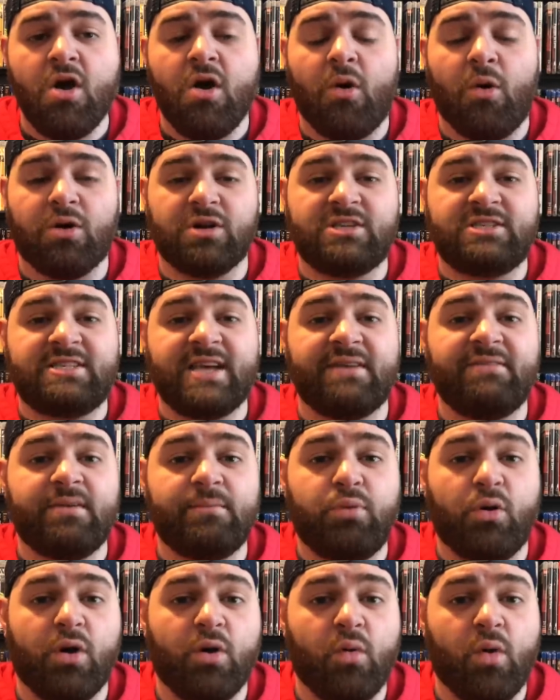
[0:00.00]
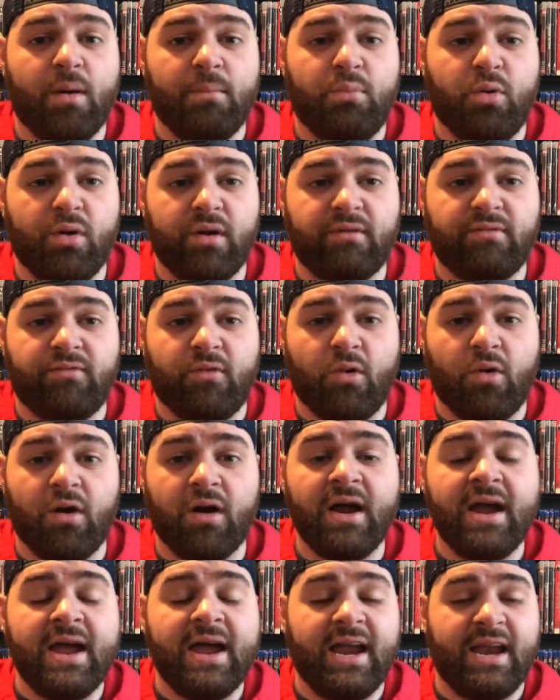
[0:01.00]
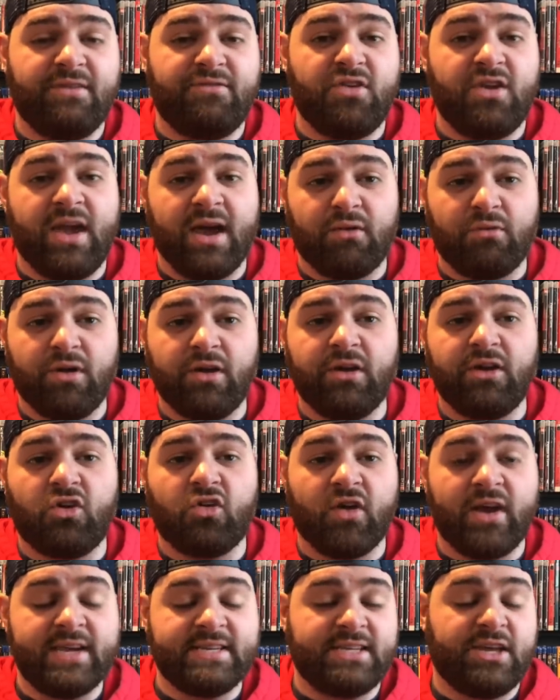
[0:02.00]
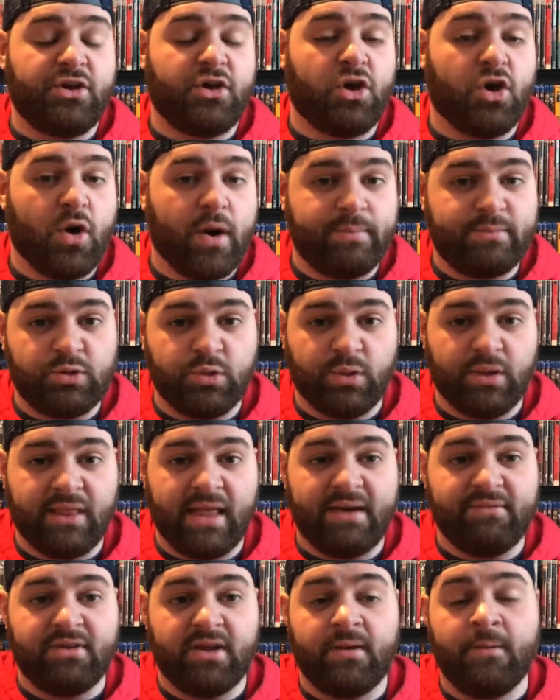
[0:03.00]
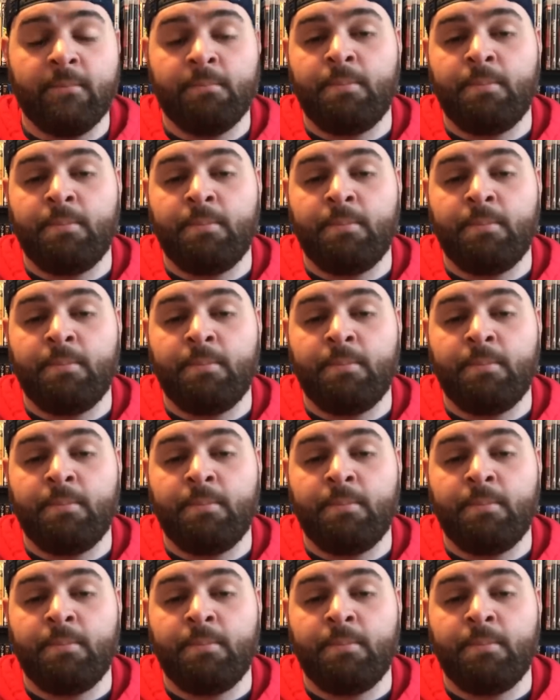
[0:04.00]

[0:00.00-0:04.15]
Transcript: or seven point one point four, and if you get really crazy, you can go up to eleven.